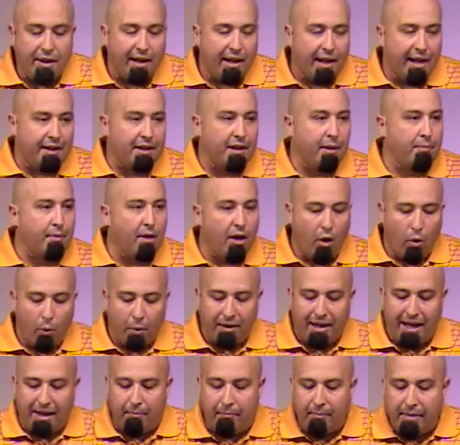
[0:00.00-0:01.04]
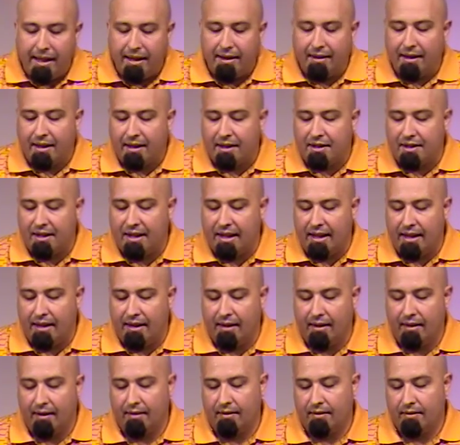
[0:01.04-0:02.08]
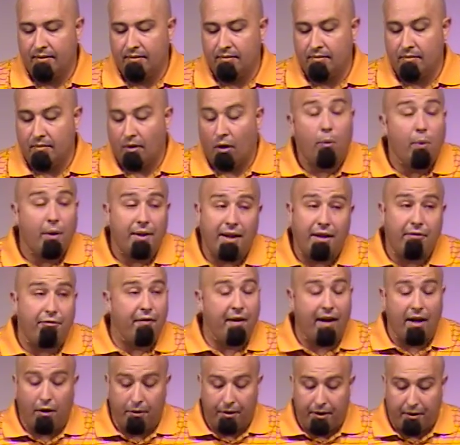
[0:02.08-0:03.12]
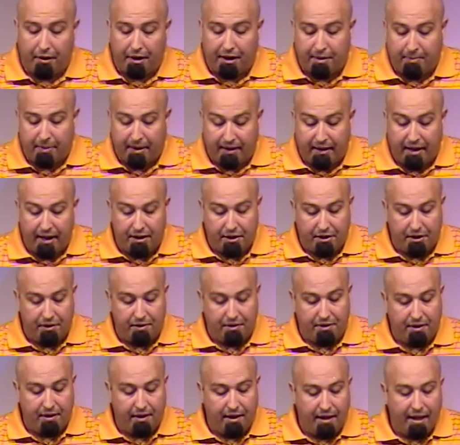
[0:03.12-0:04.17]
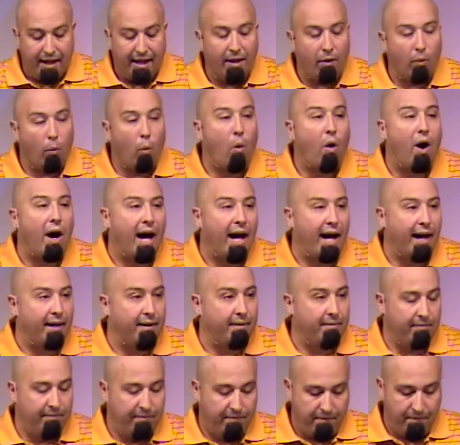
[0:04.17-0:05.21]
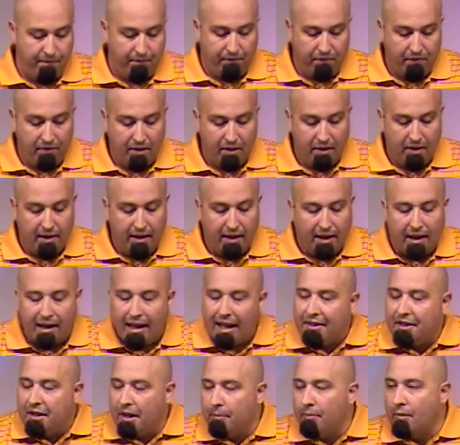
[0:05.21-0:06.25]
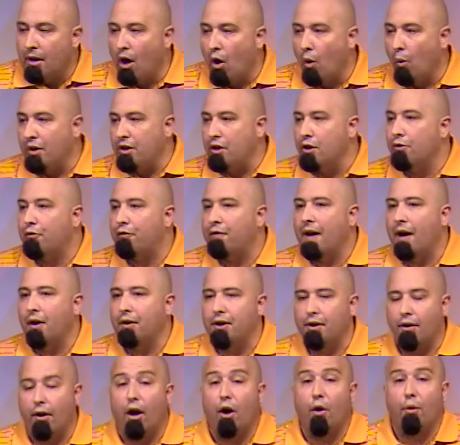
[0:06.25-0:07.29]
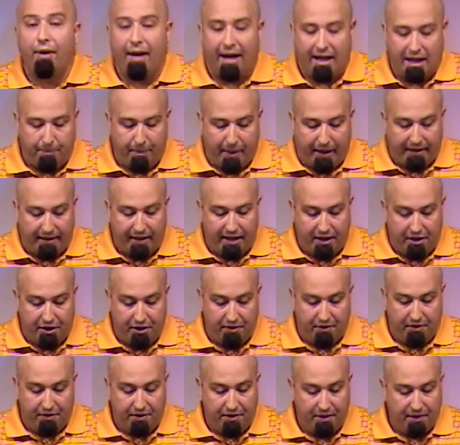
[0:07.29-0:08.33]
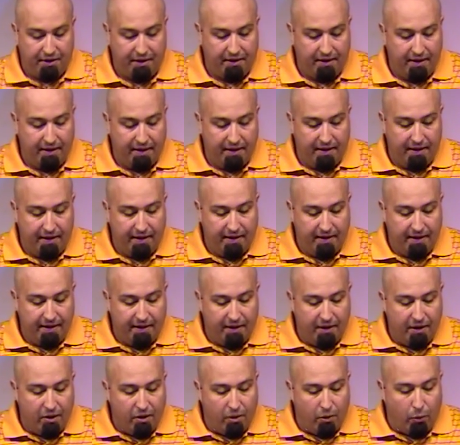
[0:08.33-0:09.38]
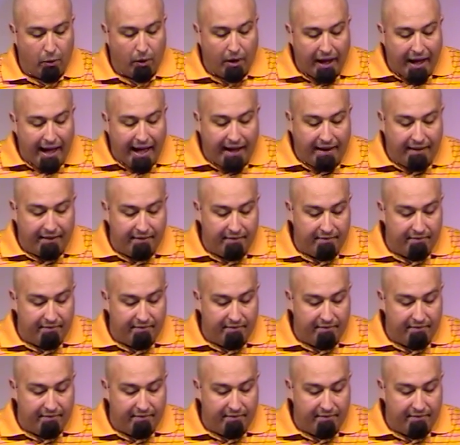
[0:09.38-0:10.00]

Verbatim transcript: to let them know when they meet and exceed or when they fail your expectations and why. Let them know when you fail your own expectations. Relate